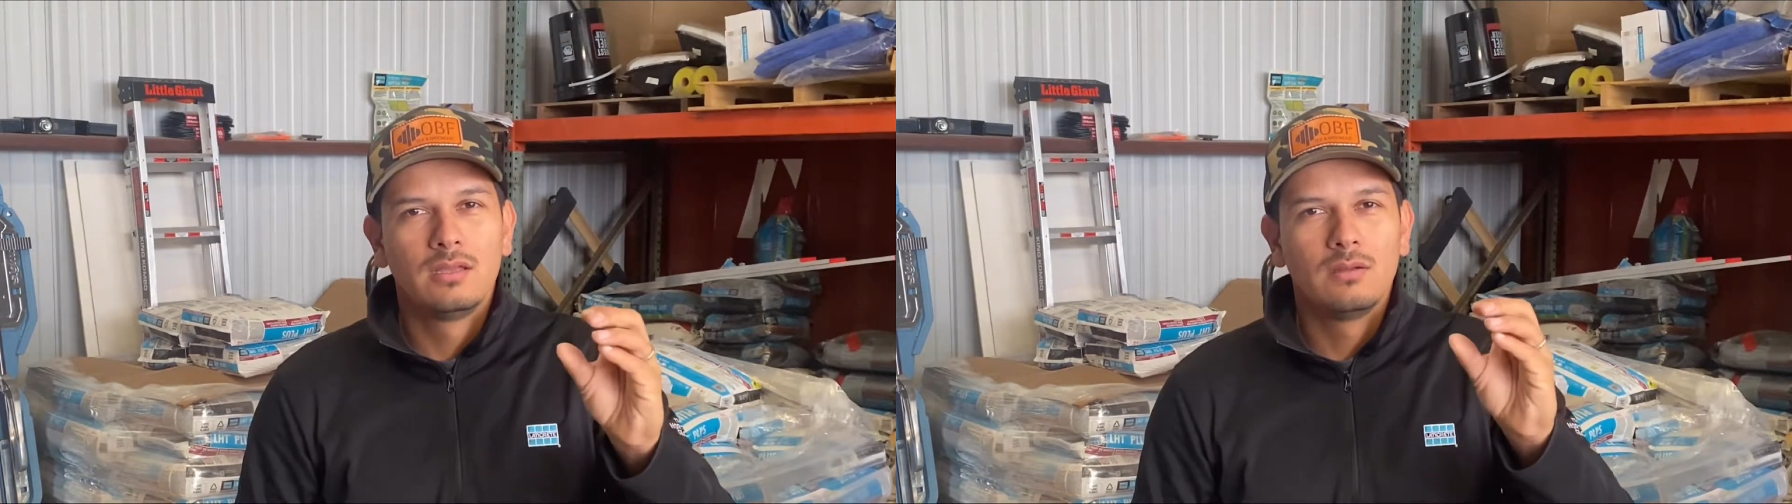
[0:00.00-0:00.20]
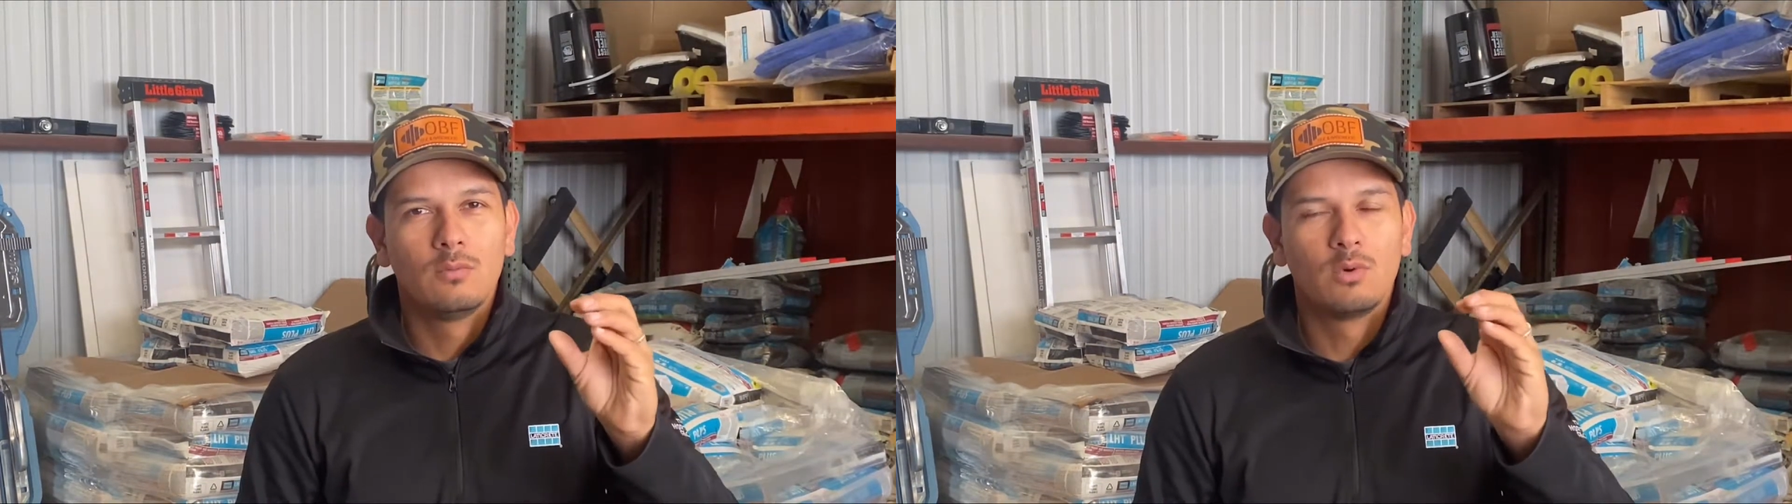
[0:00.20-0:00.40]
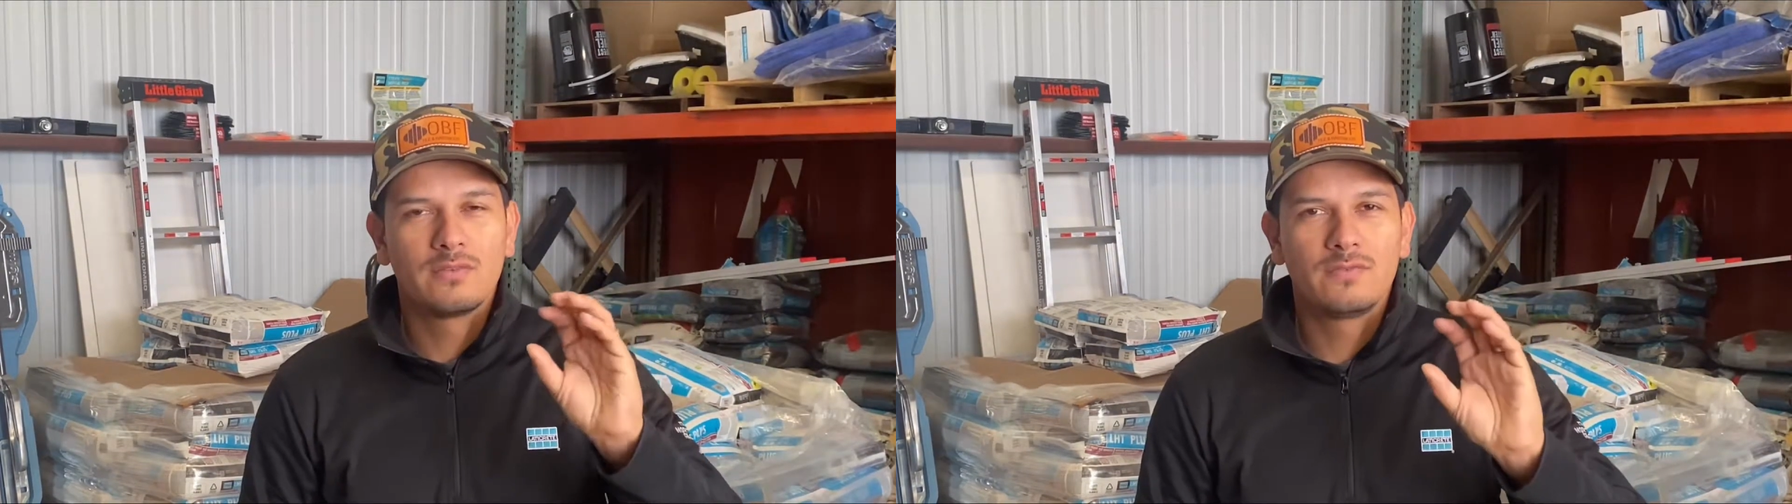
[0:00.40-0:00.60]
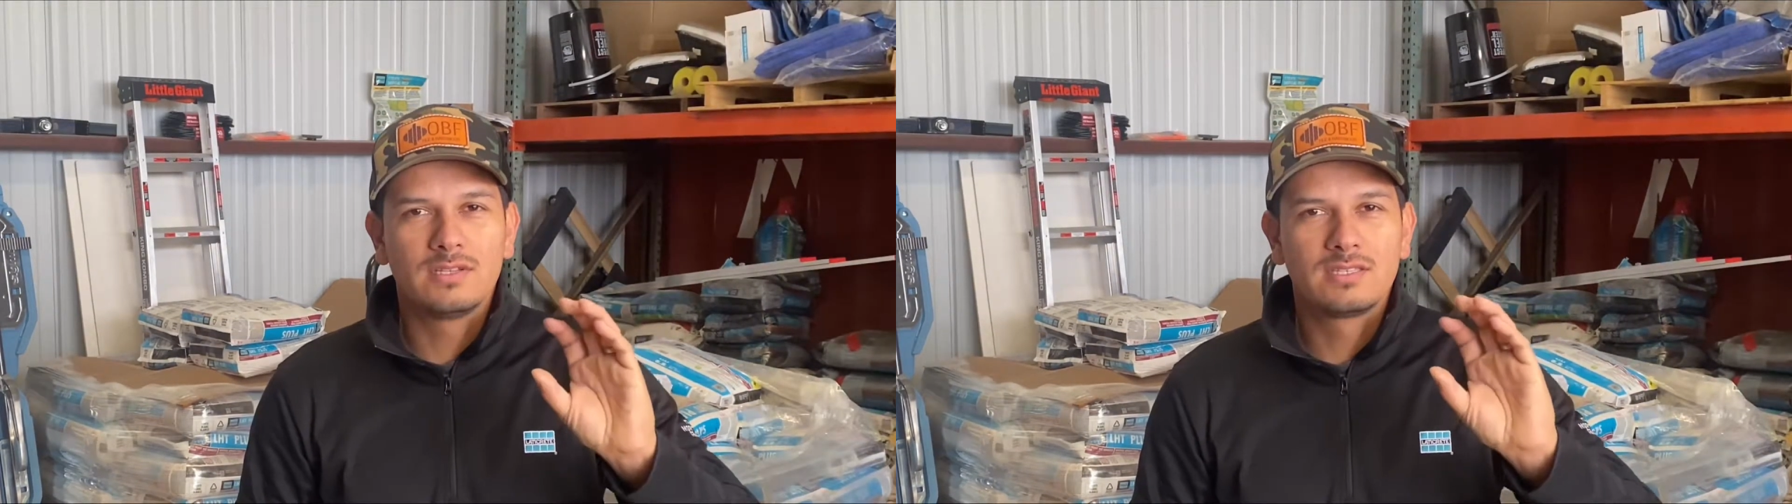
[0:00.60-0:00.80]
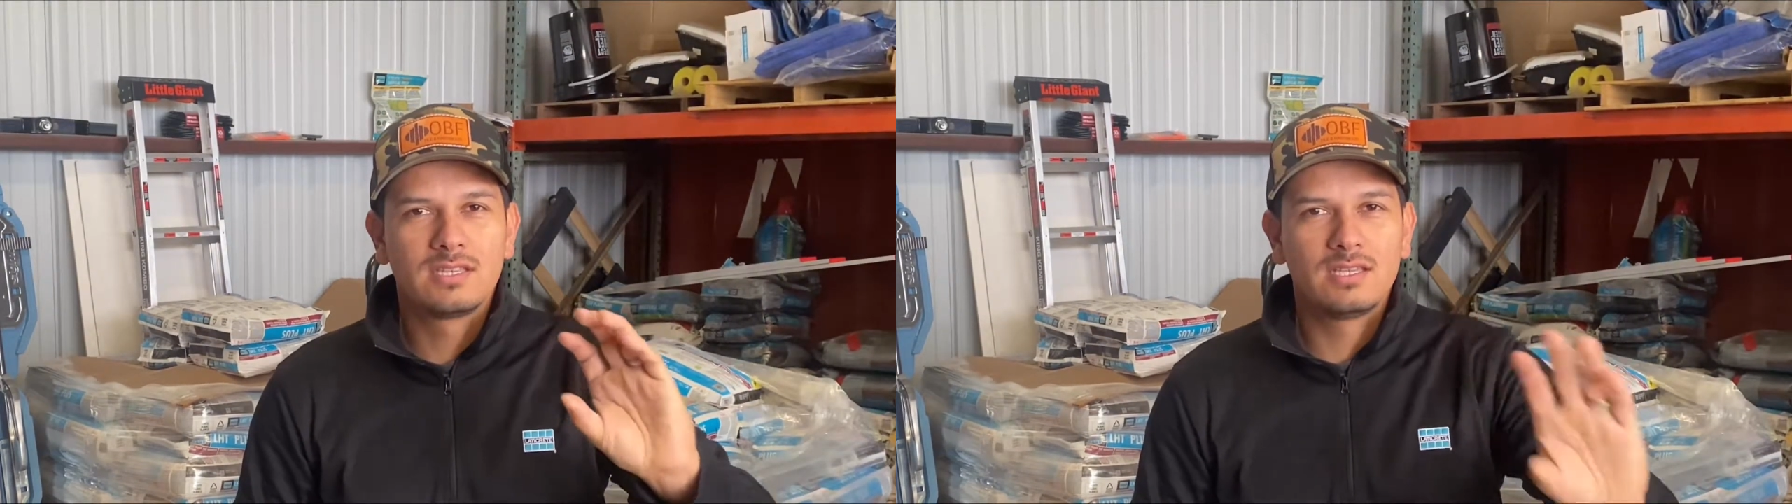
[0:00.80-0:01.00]
what if
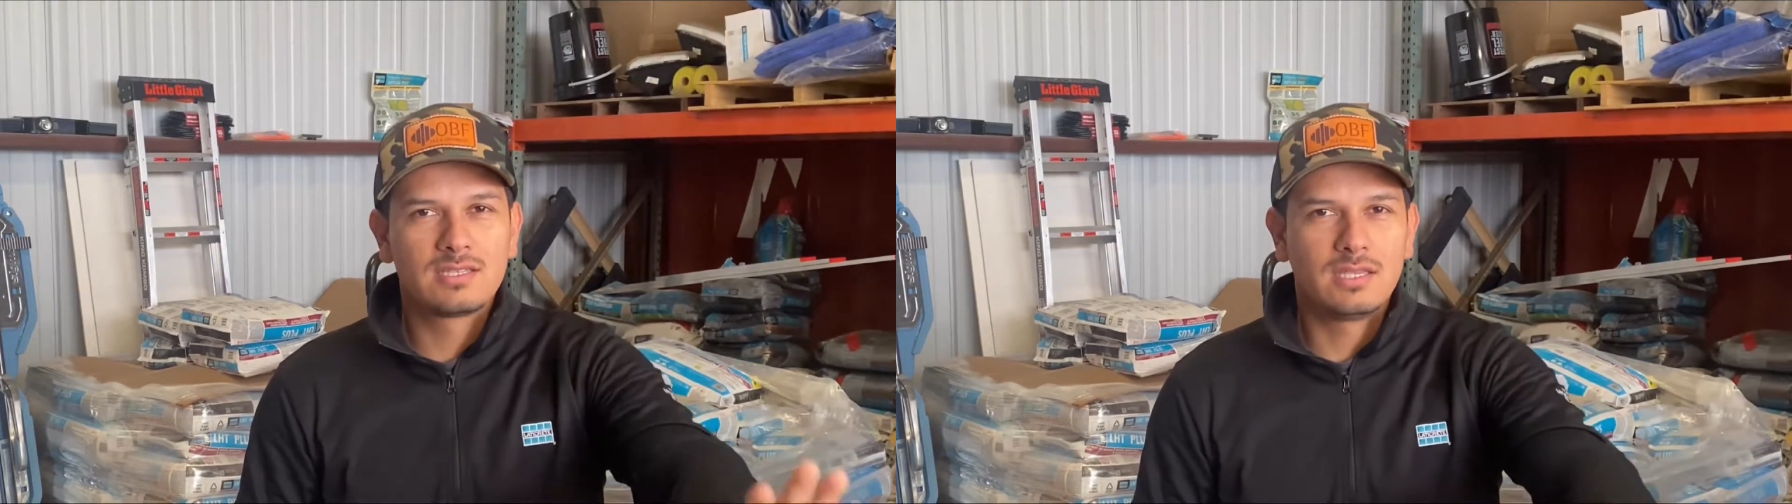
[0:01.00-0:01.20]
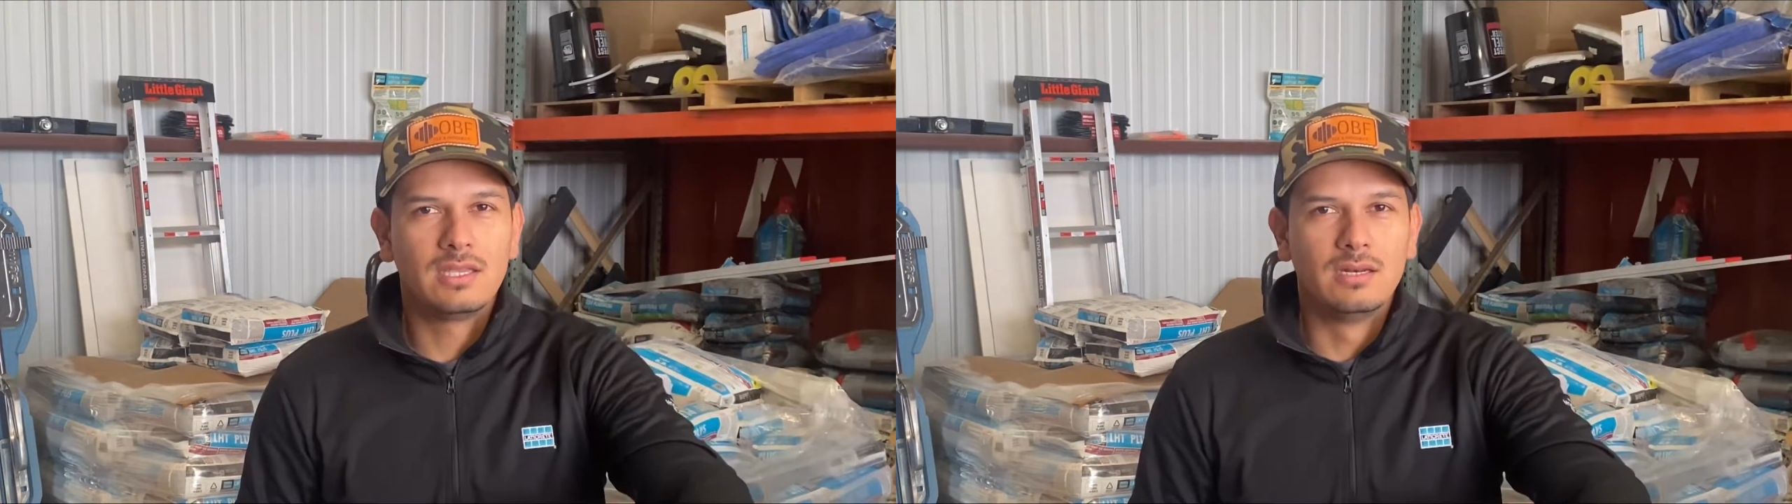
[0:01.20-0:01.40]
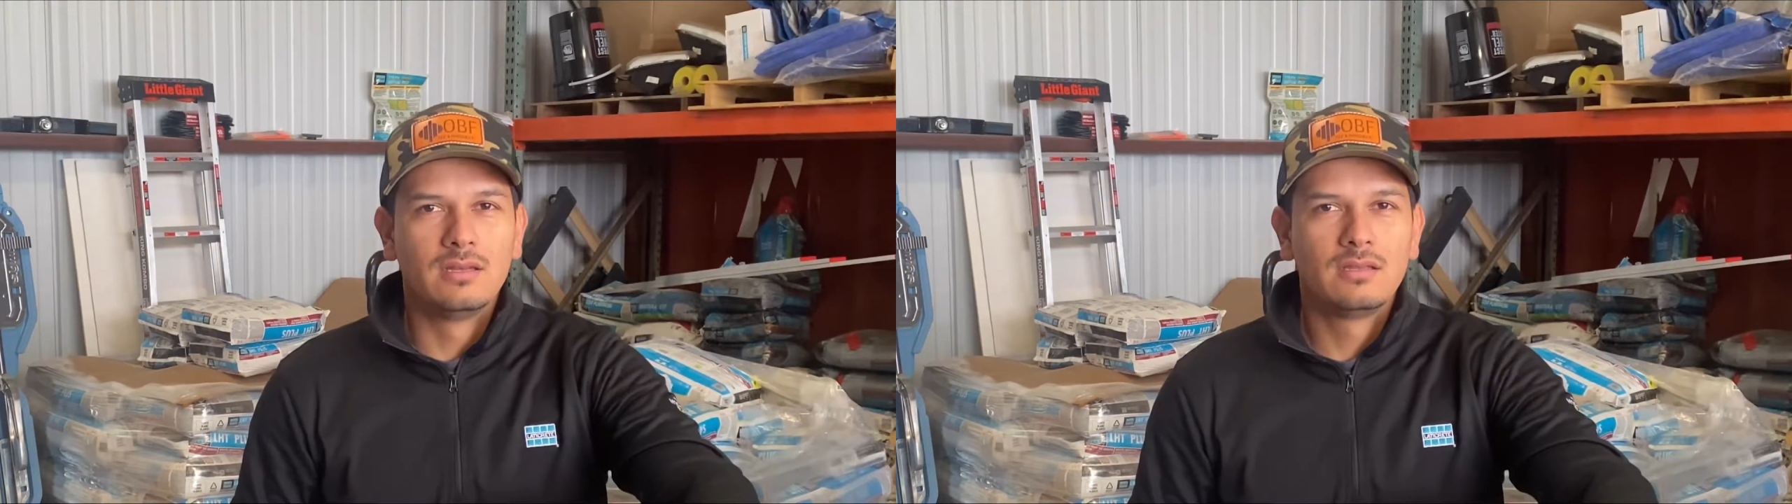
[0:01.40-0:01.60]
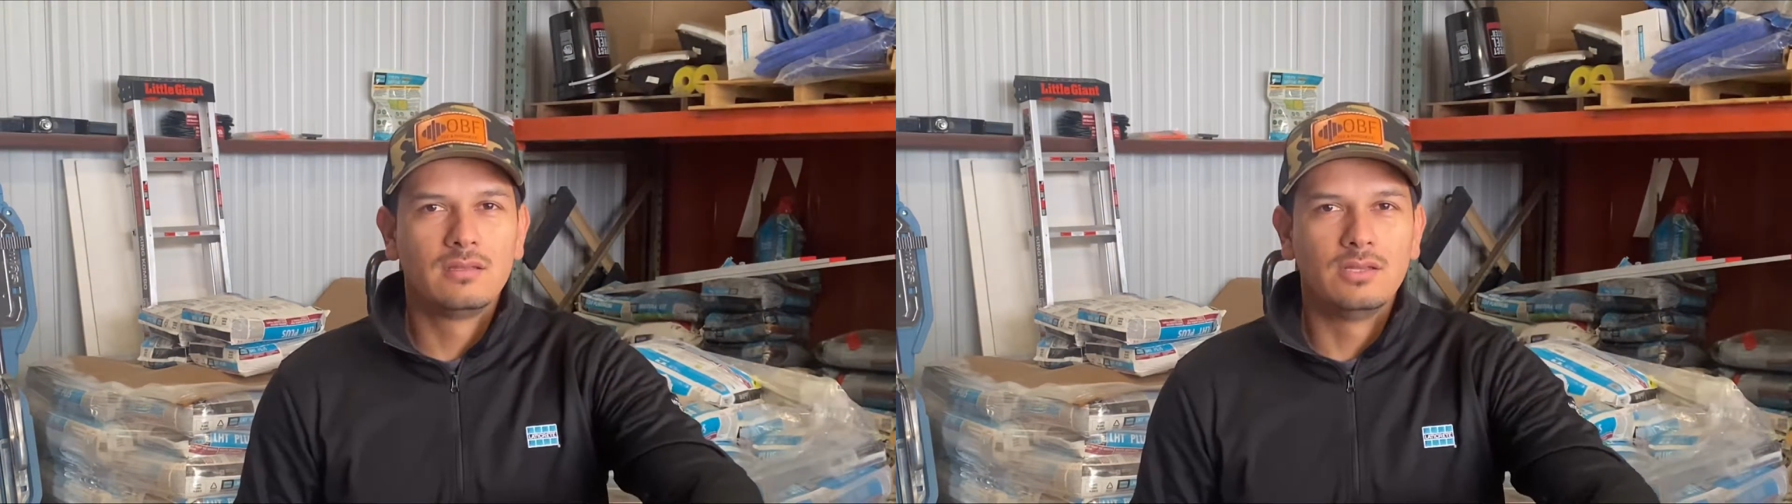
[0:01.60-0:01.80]
it sinks in?